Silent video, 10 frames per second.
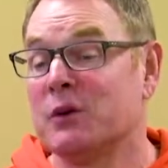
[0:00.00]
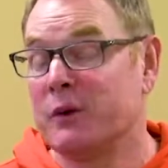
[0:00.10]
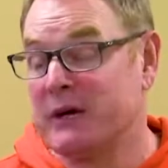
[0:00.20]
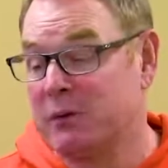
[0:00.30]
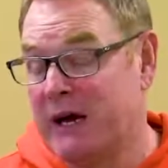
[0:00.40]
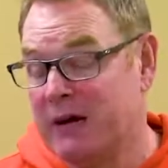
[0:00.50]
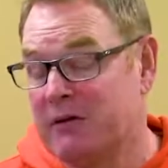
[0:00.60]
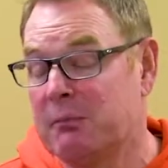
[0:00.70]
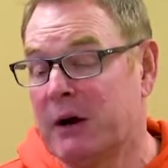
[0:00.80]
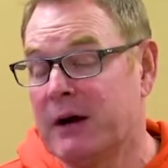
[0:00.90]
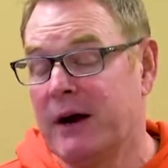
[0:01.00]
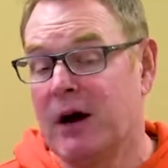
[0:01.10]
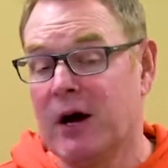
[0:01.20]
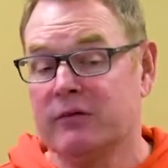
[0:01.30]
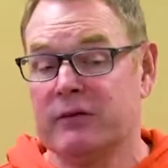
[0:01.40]
You know, we we gave them Monday
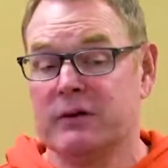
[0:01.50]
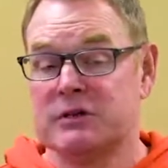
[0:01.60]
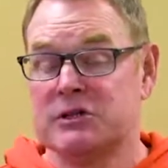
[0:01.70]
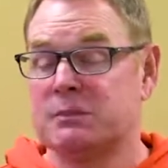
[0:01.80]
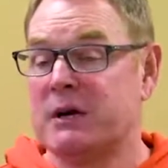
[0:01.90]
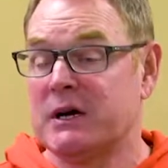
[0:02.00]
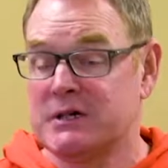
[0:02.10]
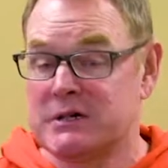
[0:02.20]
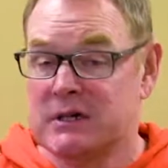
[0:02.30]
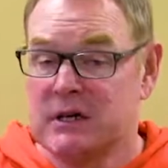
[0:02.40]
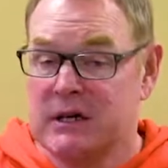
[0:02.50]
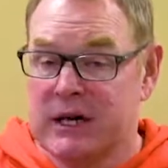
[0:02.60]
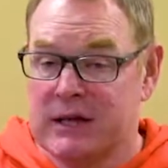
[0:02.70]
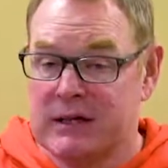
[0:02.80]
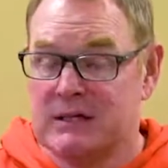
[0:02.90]
off just because
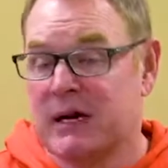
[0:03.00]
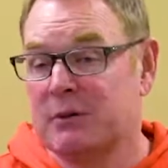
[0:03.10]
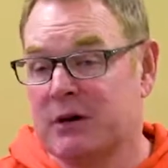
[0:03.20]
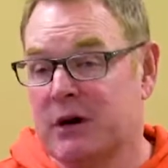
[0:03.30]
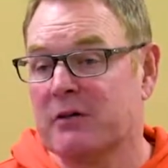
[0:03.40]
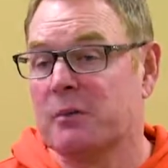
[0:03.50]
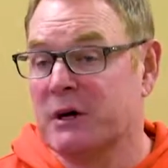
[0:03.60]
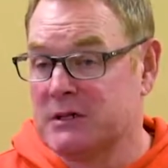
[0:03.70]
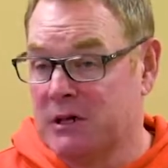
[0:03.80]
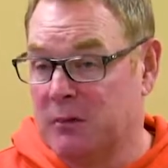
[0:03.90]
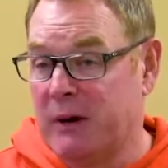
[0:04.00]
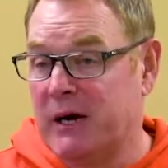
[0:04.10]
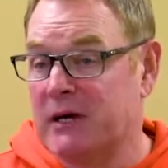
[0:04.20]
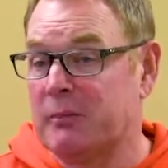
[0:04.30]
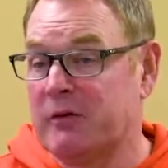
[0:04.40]
at this time of the year everybody's a little
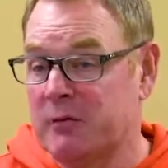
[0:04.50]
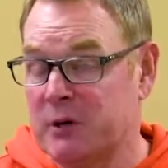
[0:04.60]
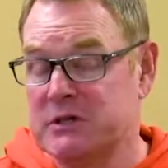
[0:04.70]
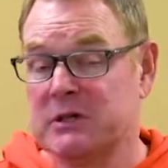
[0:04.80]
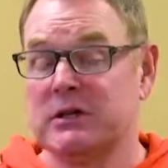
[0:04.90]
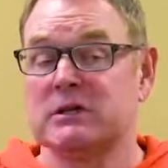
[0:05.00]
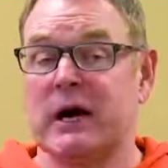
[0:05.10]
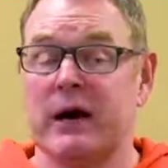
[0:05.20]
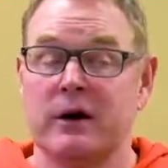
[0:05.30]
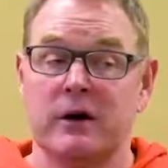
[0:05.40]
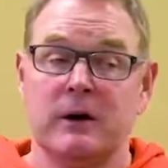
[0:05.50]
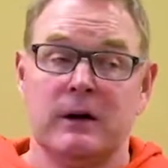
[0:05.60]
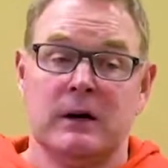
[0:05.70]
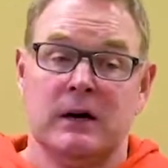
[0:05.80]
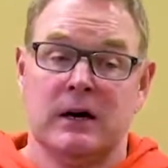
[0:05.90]
banged up, everybody's a little tired,
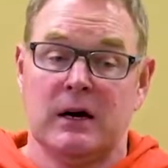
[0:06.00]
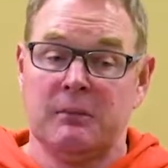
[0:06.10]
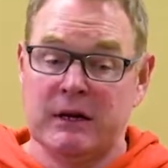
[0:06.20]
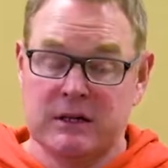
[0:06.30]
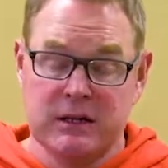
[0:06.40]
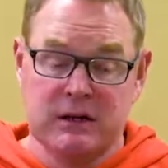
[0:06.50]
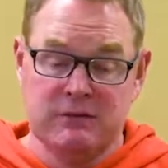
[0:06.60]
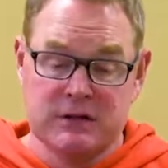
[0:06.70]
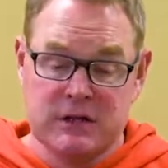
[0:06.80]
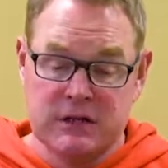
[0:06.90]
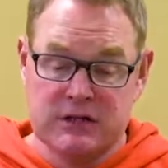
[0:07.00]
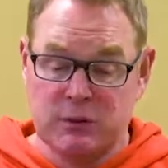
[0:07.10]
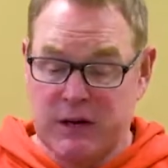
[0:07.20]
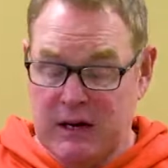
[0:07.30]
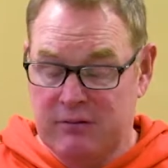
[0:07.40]
uh, mentally and physically.
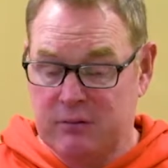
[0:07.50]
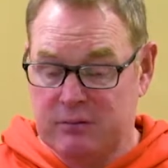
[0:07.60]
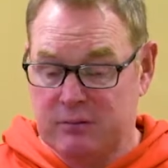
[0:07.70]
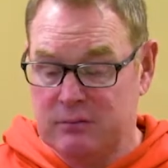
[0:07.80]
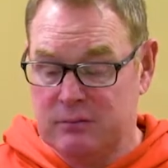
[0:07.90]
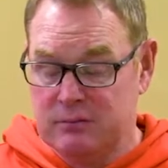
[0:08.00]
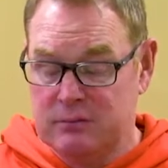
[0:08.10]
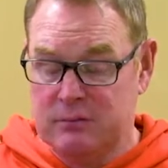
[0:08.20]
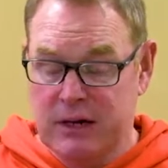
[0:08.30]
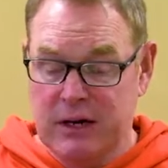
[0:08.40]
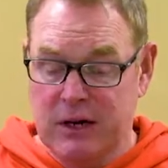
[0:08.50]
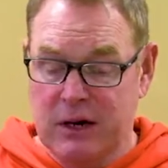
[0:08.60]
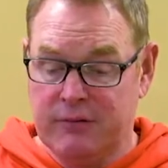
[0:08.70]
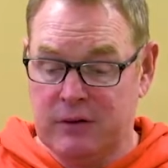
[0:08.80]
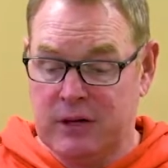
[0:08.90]
So we gave them Monday
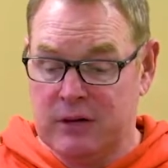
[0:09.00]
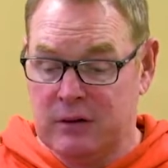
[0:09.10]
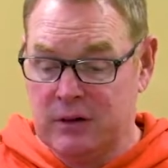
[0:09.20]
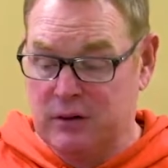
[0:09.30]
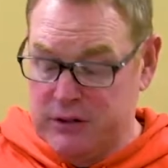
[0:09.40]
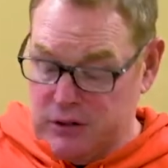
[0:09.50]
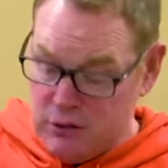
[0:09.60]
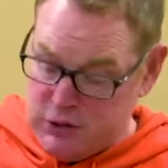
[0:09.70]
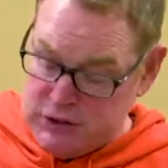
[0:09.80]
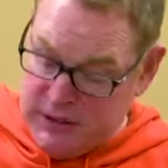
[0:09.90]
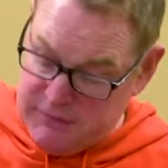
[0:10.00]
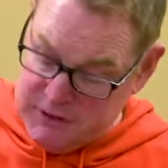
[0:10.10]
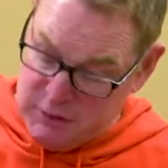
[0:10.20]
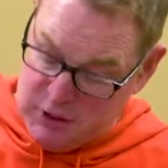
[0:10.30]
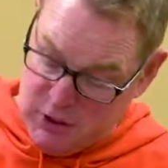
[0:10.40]
off, and and you know, as coaches,
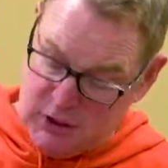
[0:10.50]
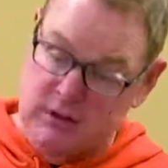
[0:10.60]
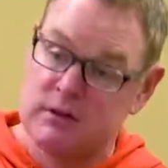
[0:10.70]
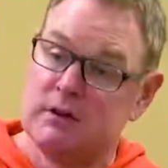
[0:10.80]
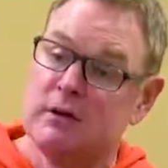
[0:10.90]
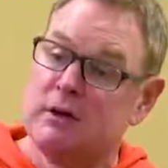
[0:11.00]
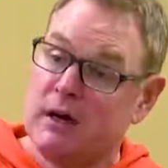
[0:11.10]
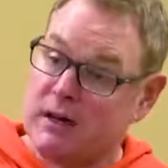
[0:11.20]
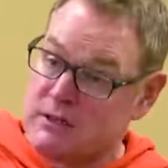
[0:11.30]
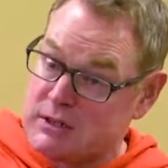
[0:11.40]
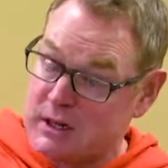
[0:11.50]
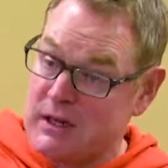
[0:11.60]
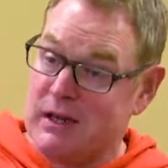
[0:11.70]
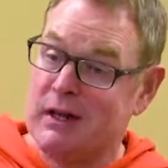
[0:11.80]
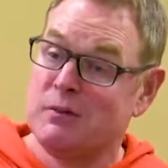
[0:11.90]
obviously we talked on
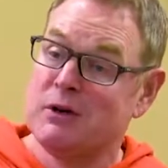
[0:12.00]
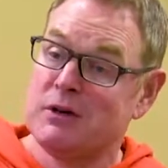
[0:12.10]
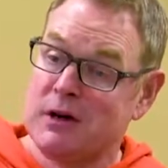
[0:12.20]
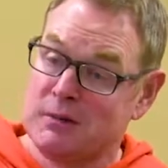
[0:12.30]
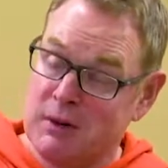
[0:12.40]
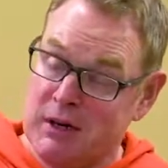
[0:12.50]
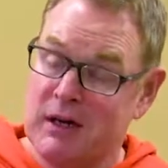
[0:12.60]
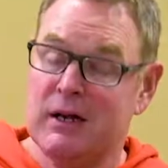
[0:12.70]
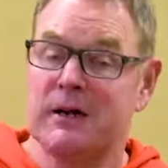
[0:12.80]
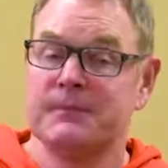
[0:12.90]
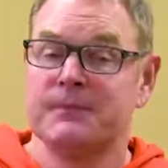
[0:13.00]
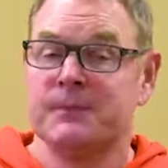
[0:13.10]
Sunday, we talked Monday.